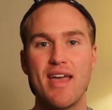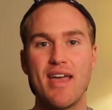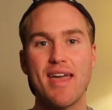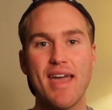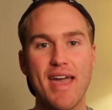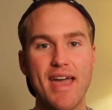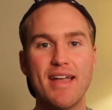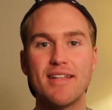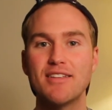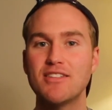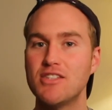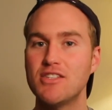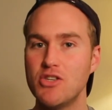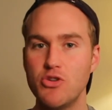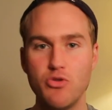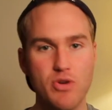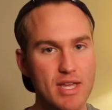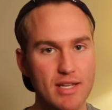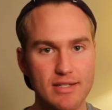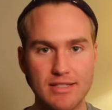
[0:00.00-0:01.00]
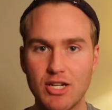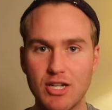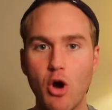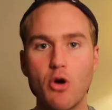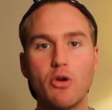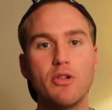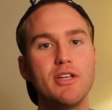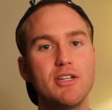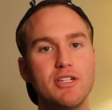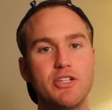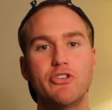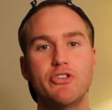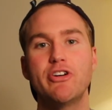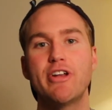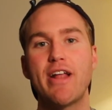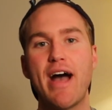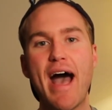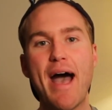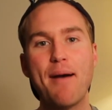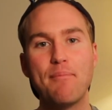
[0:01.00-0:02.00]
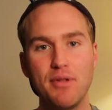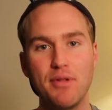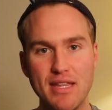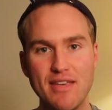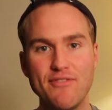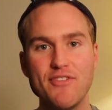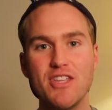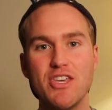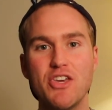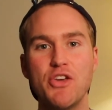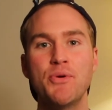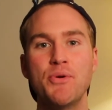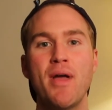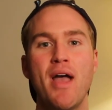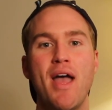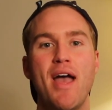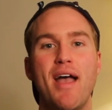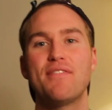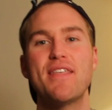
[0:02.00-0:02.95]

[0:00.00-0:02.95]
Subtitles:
and you can totally do it. I believe in you.